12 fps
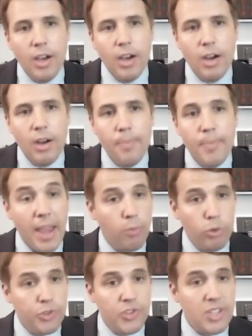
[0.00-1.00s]
And
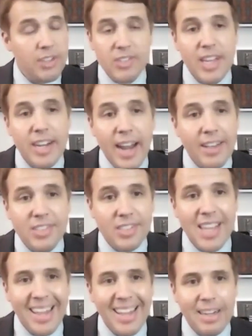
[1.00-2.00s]
we'll see, the Senate hasn't
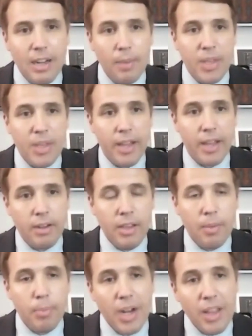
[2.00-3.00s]
taken it up yet,
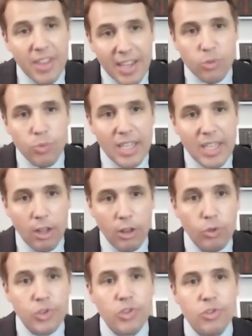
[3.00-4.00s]
but I think as we get
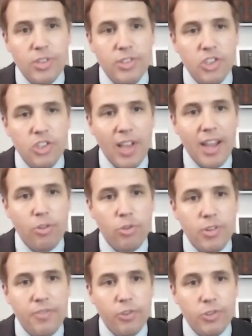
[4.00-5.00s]
closer to this July
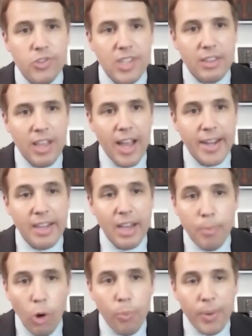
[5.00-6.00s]
31st deadline,
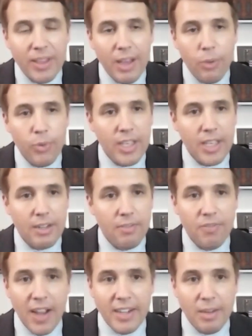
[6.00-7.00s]
I'm hoping that we can
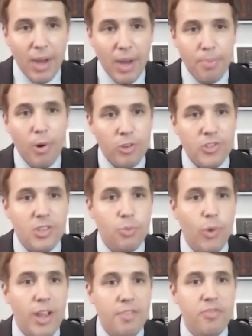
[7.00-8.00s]
find a bipartisan
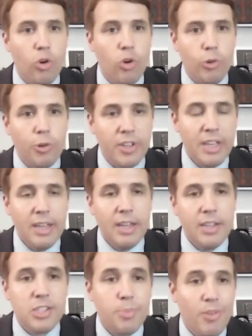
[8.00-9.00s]
way forward
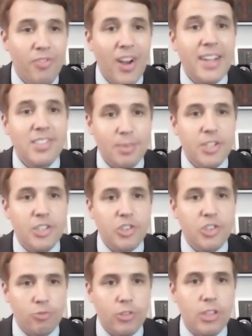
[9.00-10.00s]
to provide some
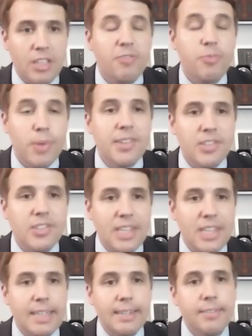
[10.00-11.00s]
additional relief because it's
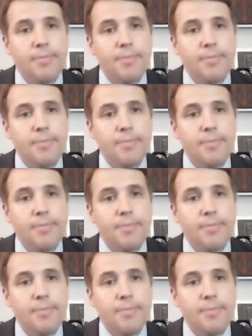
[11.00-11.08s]
needed.